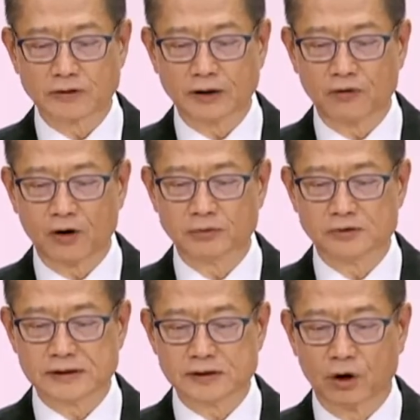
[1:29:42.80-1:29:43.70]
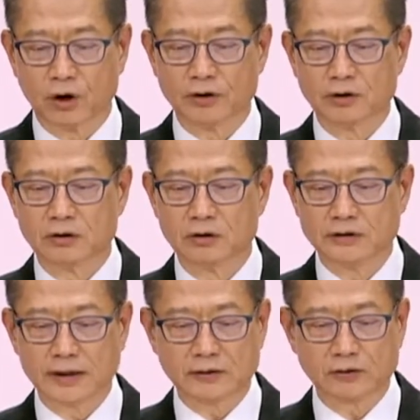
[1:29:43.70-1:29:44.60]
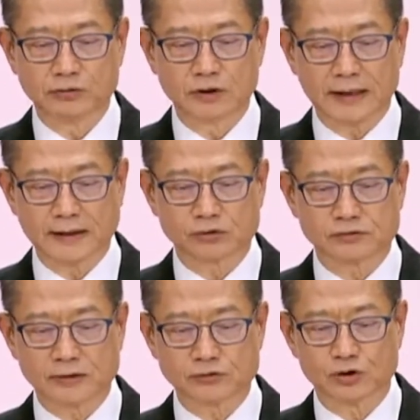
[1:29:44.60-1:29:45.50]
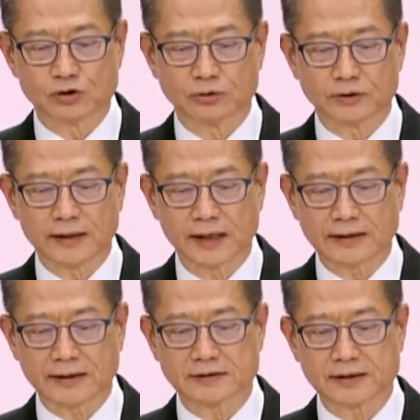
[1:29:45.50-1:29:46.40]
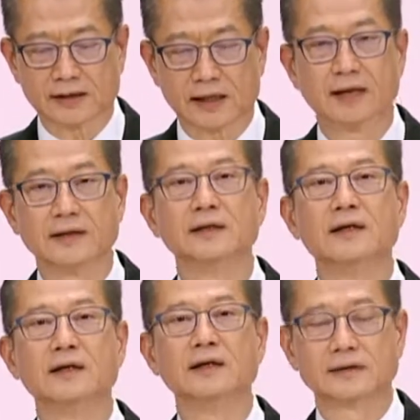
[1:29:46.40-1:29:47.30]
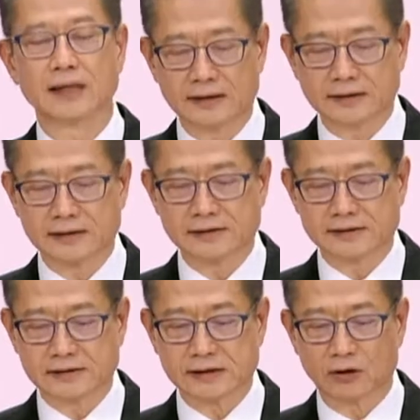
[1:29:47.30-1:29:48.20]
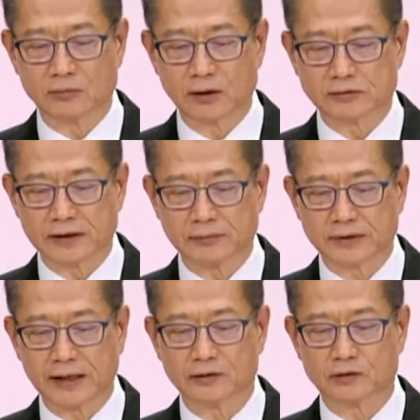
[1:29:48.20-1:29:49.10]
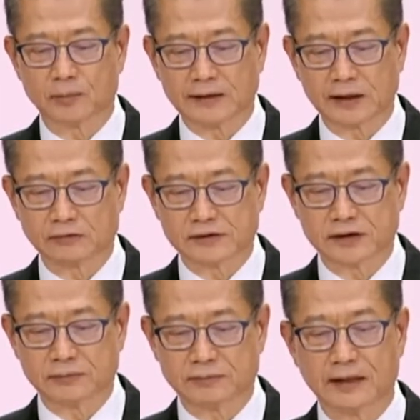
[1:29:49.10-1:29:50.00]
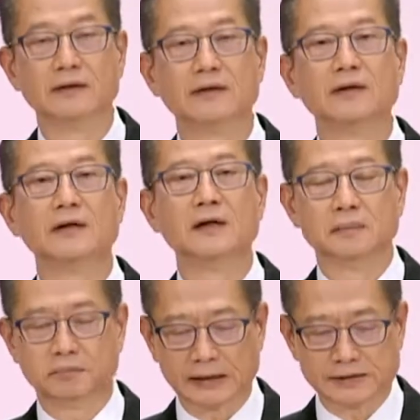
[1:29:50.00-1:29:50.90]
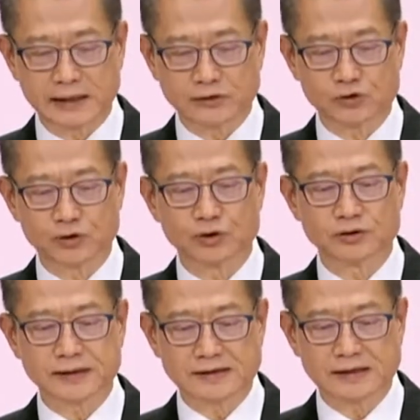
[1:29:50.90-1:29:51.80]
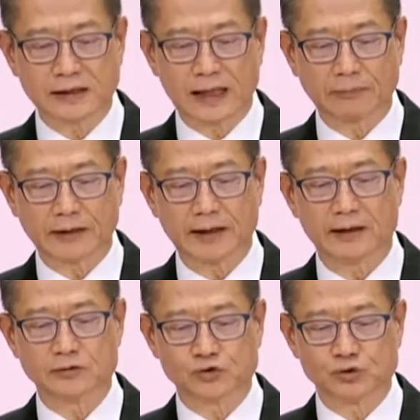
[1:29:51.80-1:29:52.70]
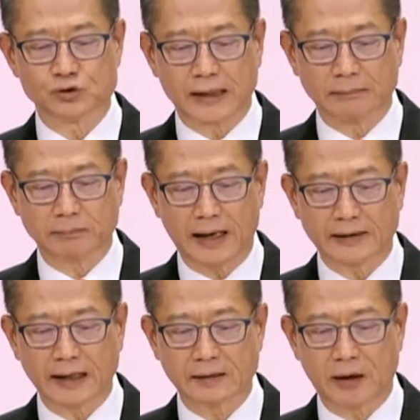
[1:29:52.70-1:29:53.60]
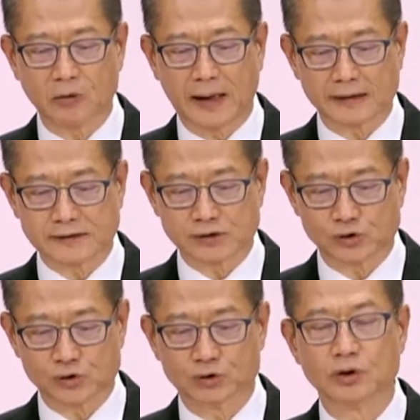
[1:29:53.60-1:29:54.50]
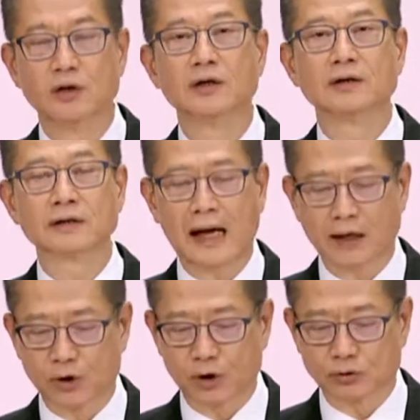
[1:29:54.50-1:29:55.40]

Apart from our major trading partners, we will also continue to seek to enter into FTAs and IAs with other economies. We also strive to strengthen economic and trade connections with the economies in the Middle East